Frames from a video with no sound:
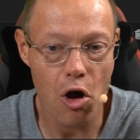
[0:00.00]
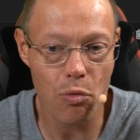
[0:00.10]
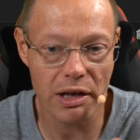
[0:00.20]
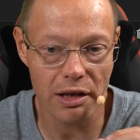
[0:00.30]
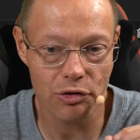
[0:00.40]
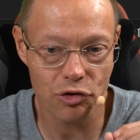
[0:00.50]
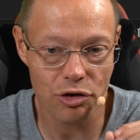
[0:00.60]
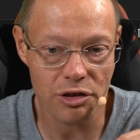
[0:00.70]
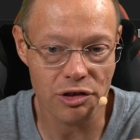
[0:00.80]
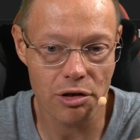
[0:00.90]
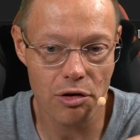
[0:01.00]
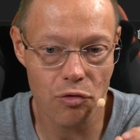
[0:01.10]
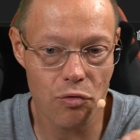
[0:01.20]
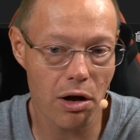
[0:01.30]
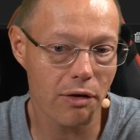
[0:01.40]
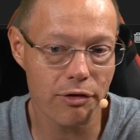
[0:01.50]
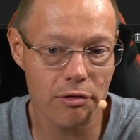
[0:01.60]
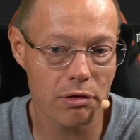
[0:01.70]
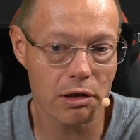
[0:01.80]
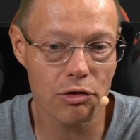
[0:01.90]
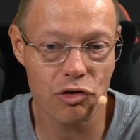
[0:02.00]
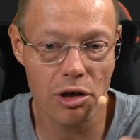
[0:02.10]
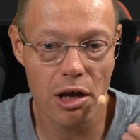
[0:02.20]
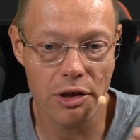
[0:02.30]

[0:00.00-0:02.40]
we can just reference